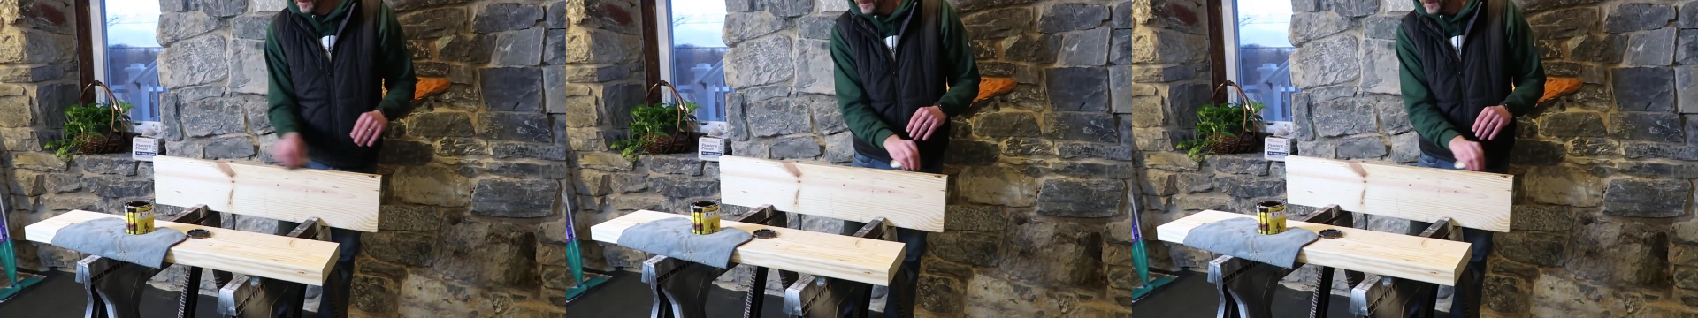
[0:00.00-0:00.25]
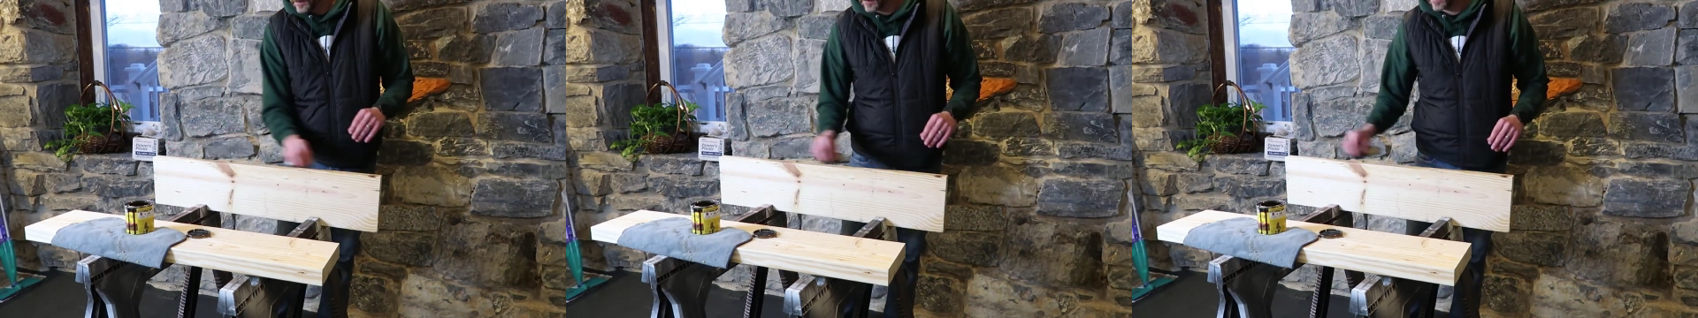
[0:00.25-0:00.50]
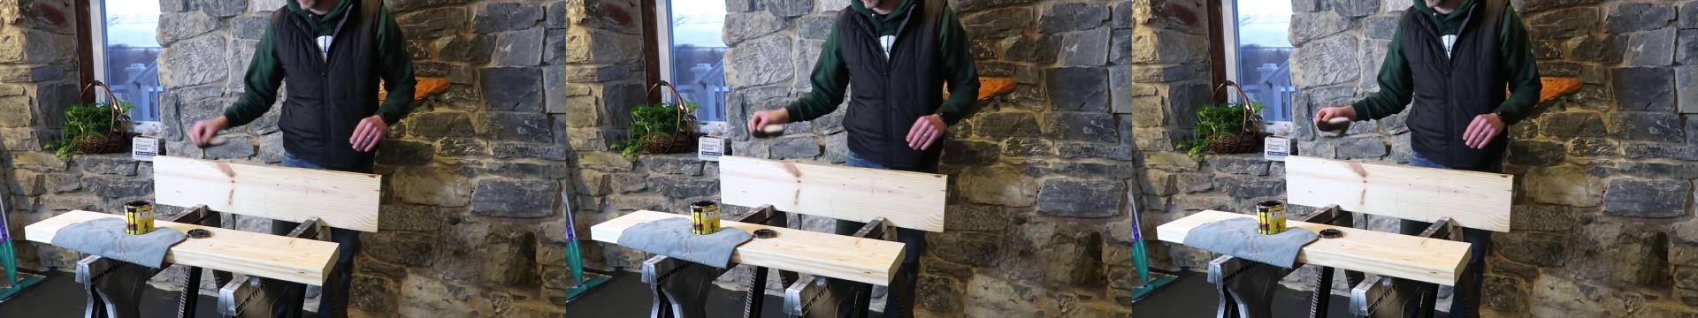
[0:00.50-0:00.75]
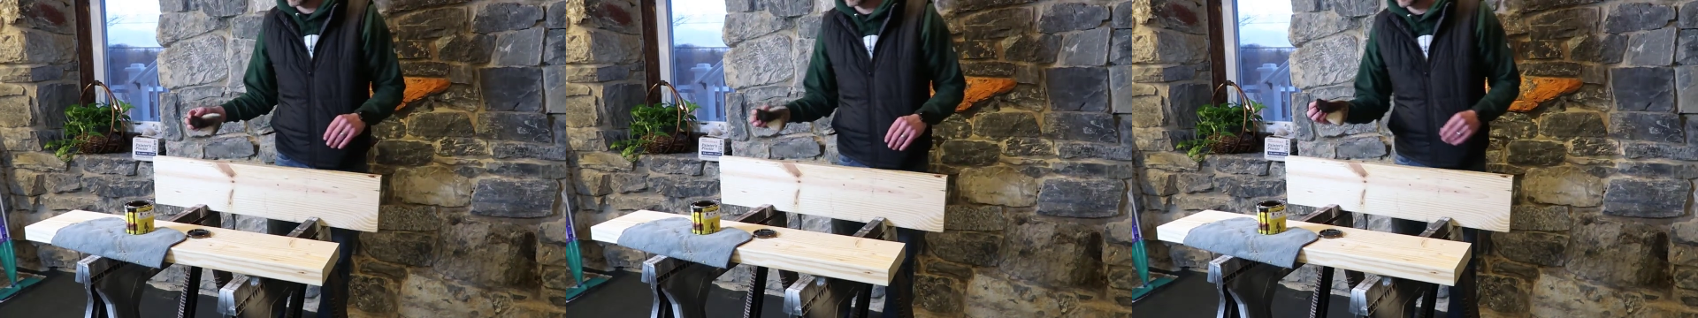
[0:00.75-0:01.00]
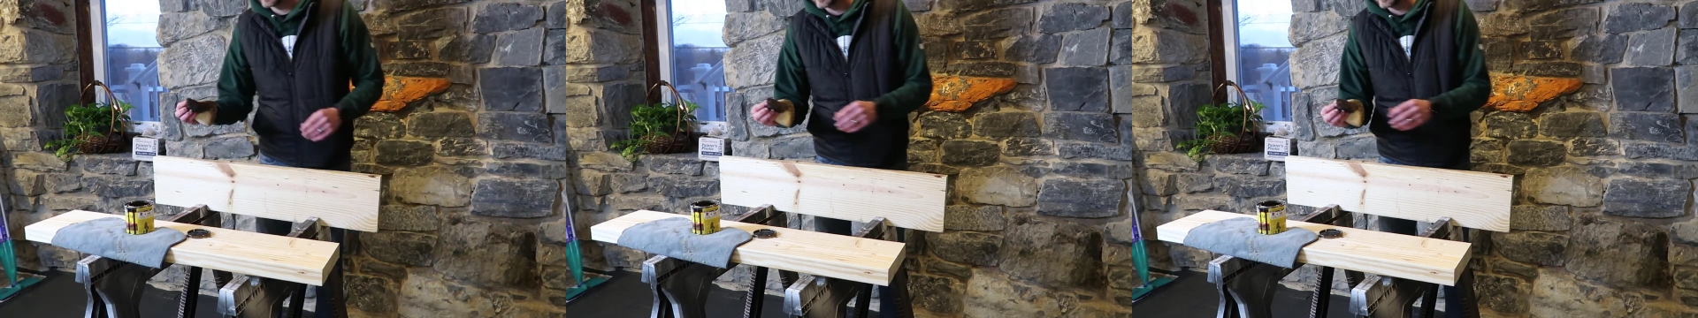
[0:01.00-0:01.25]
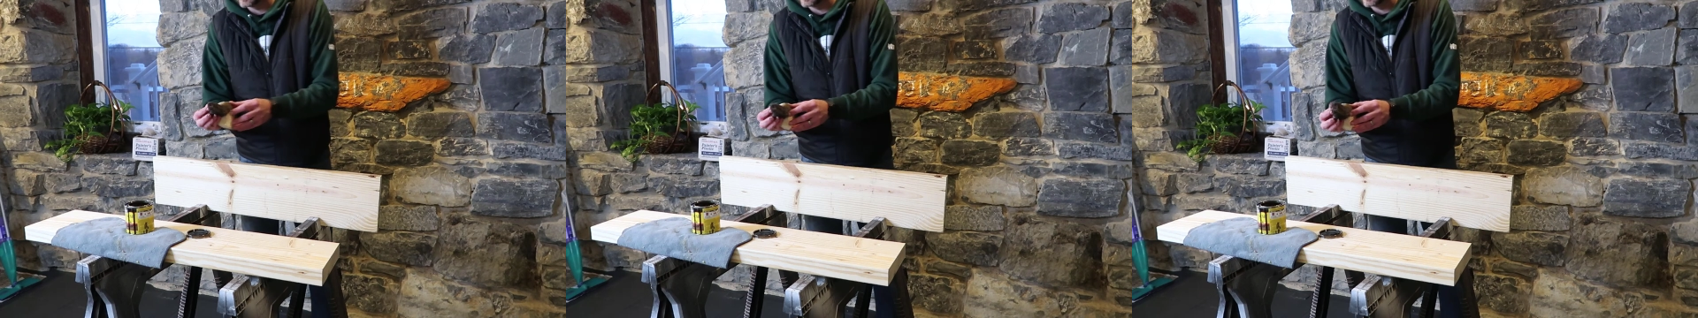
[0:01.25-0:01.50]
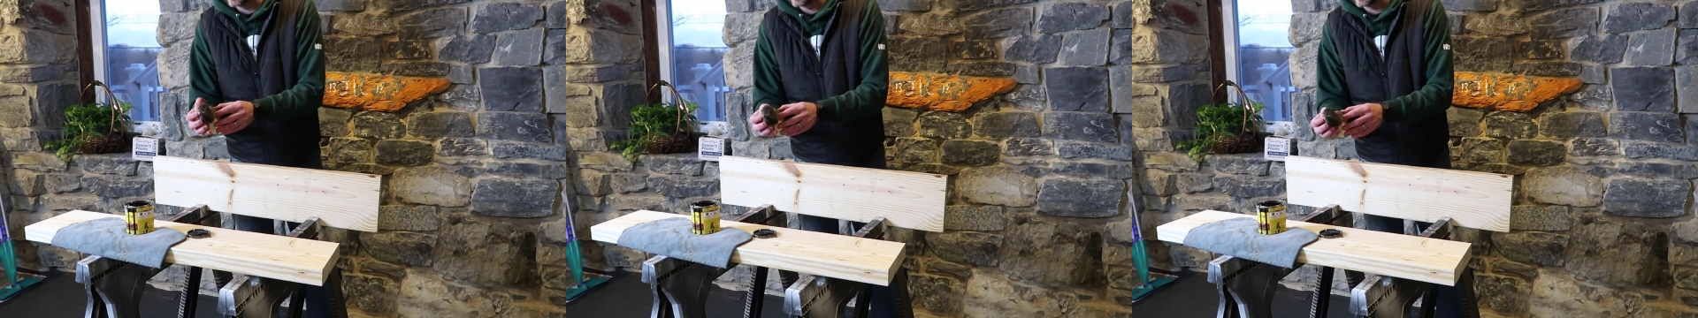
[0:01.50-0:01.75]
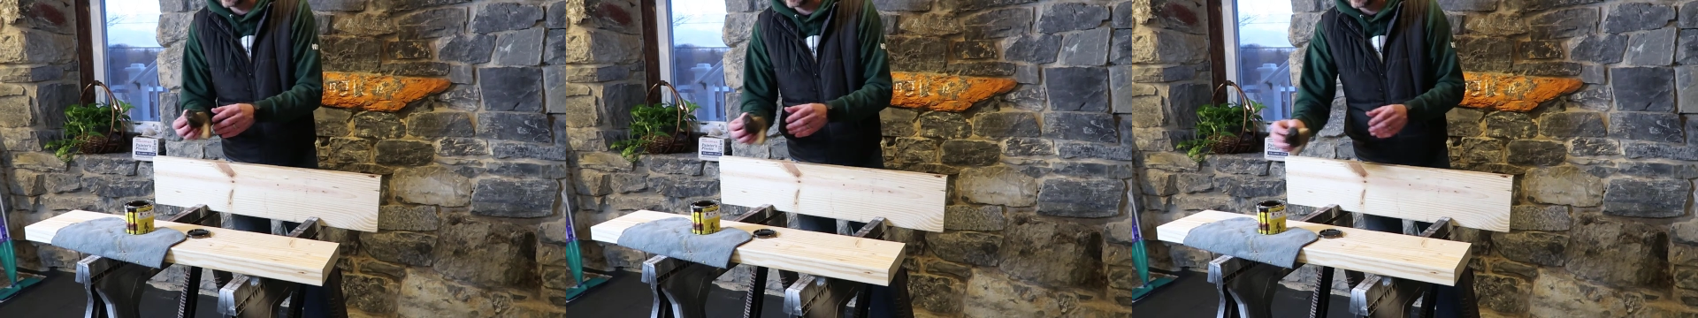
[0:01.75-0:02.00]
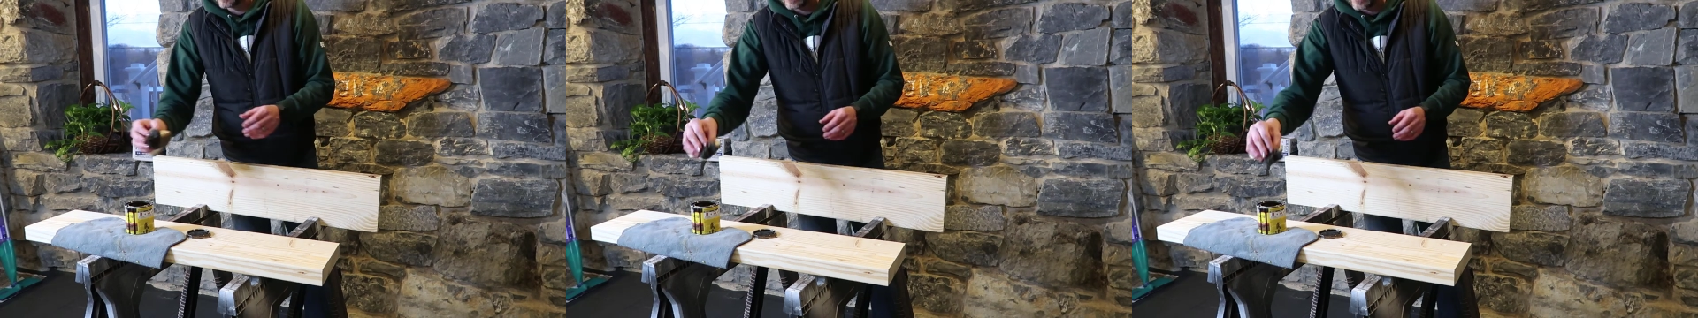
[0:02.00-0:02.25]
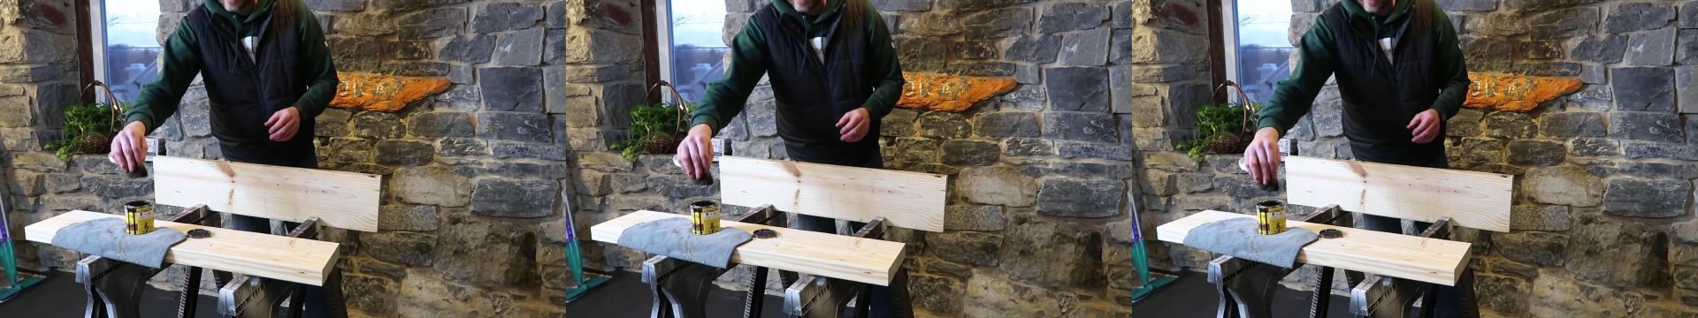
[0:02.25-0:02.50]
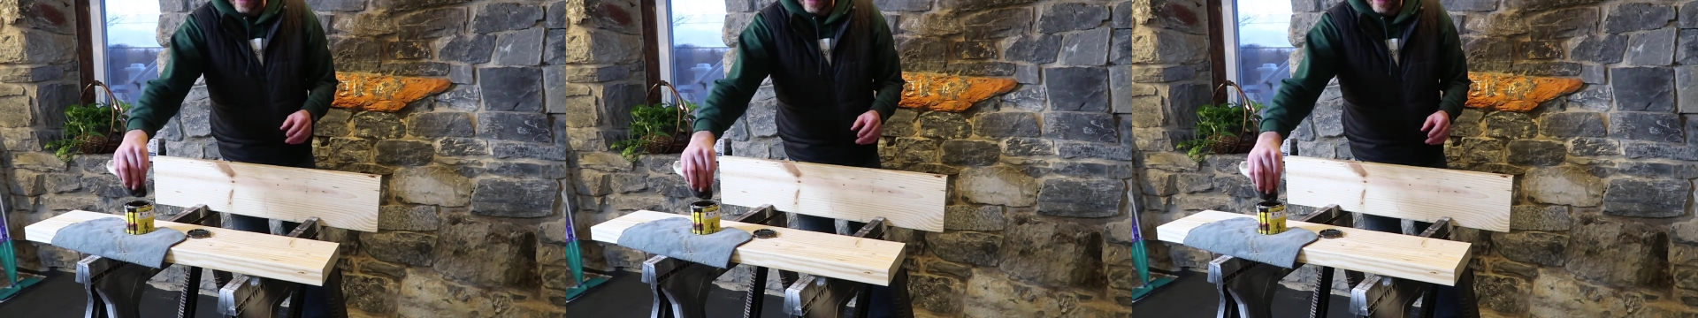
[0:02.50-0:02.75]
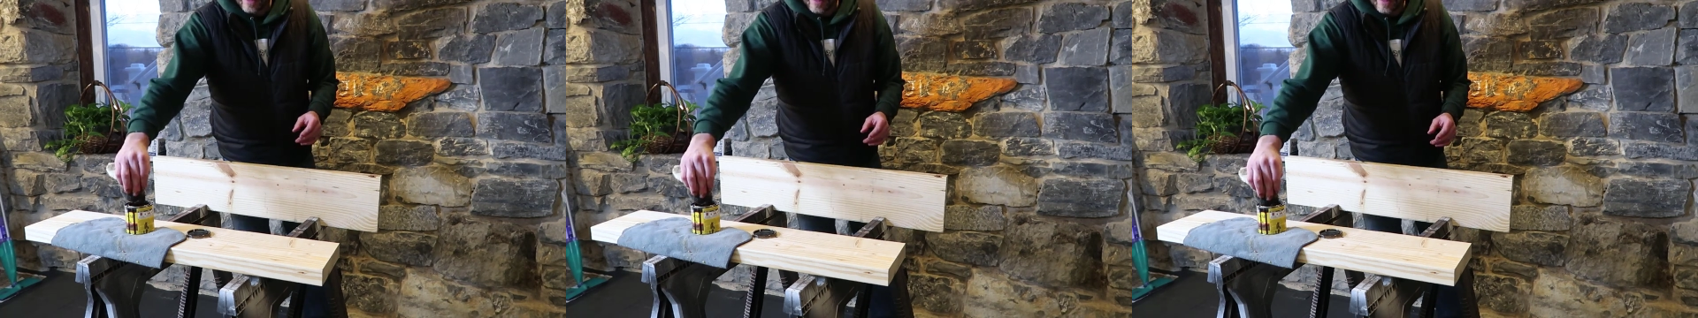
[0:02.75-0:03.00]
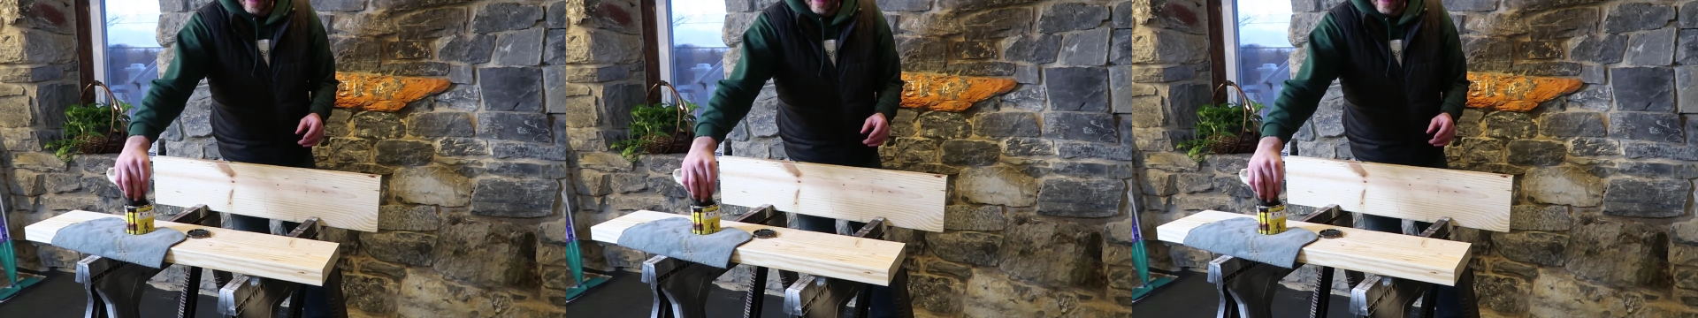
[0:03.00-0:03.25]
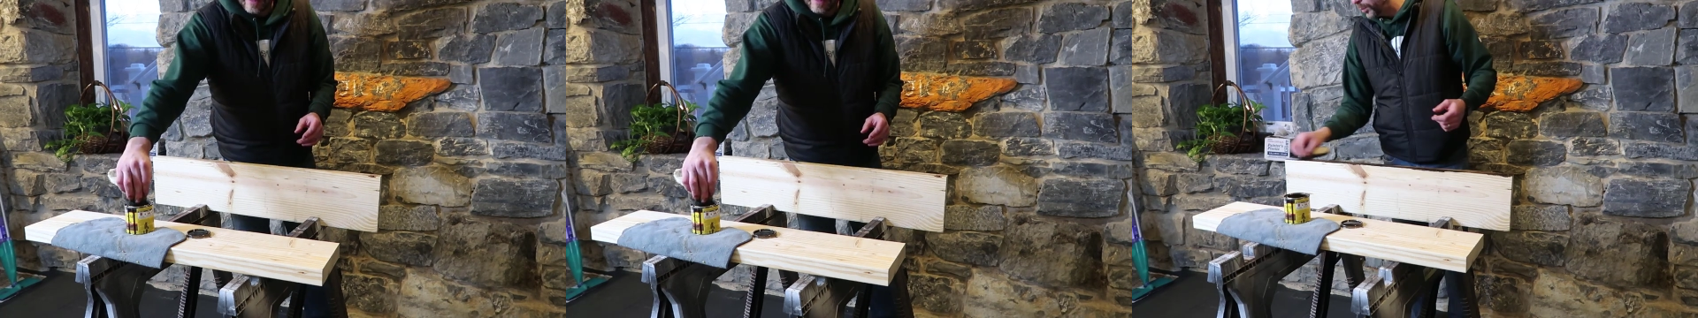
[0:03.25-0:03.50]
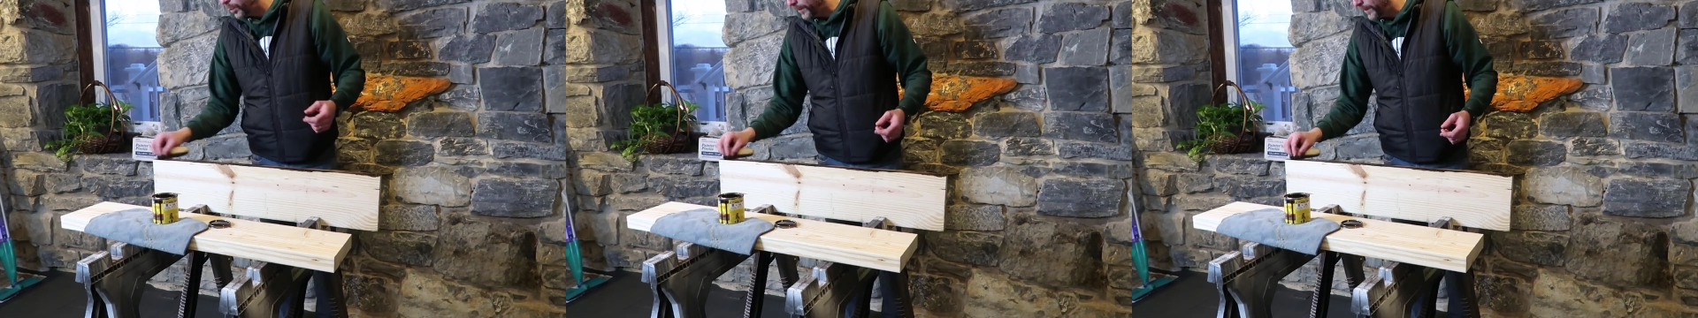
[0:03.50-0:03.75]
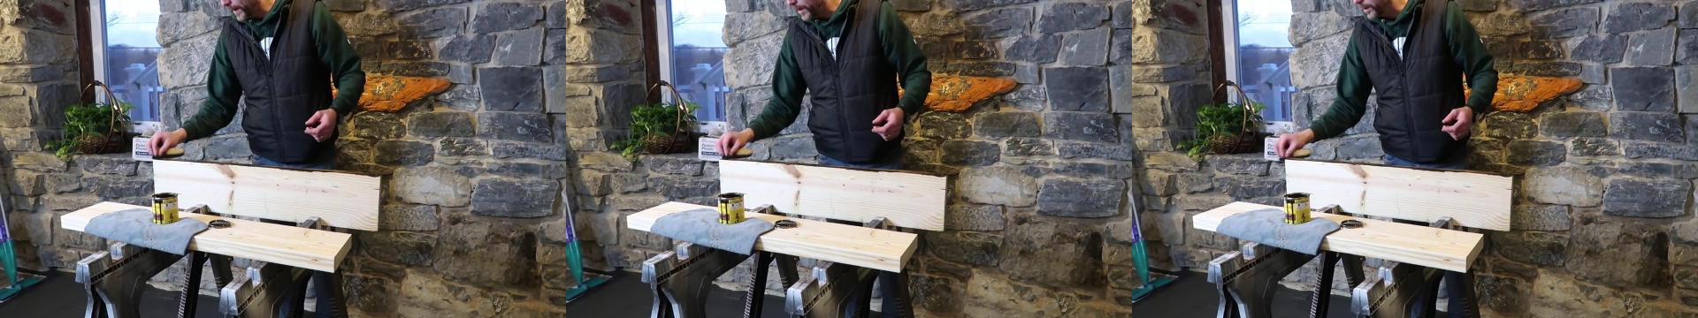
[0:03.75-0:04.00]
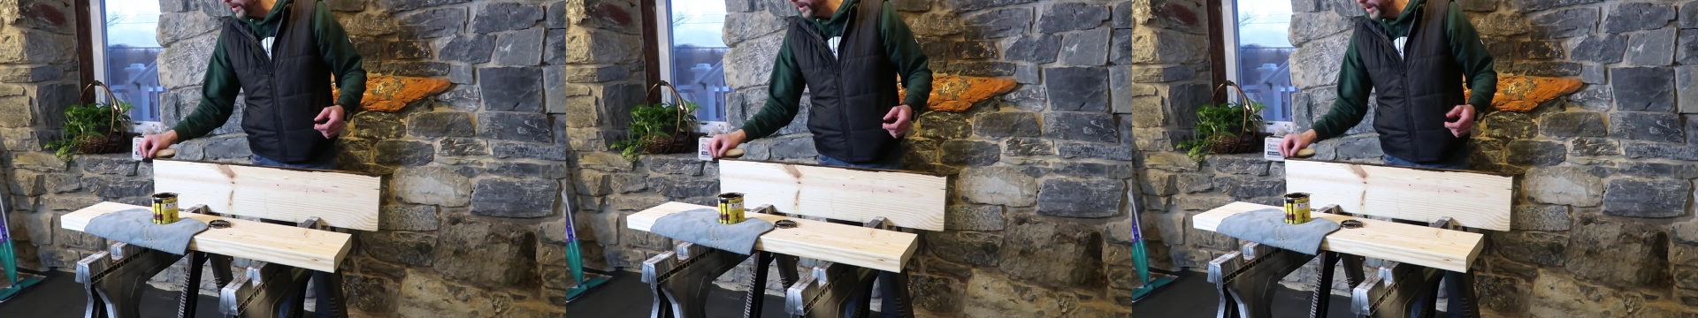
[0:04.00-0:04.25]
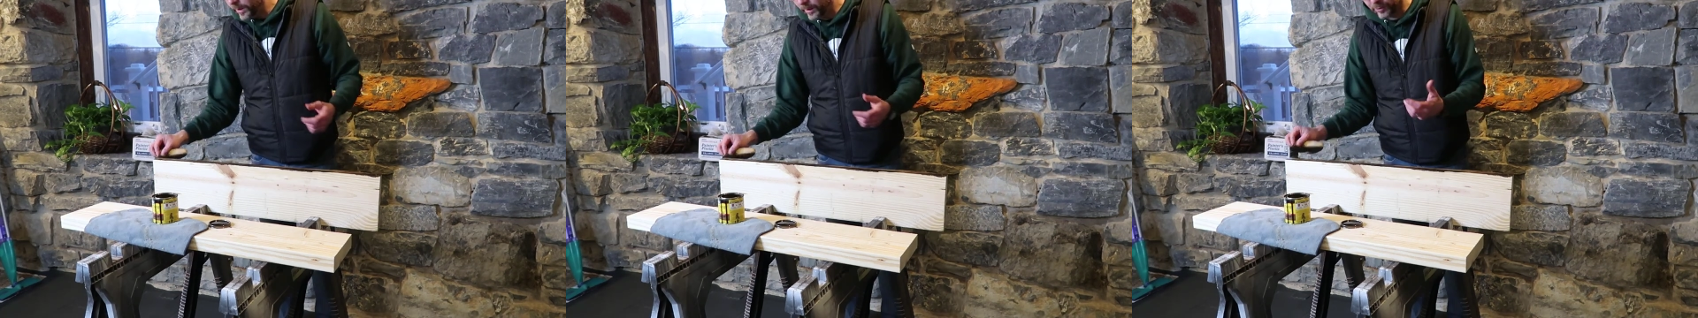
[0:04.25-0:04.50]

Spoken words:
[unreadable: no face in view]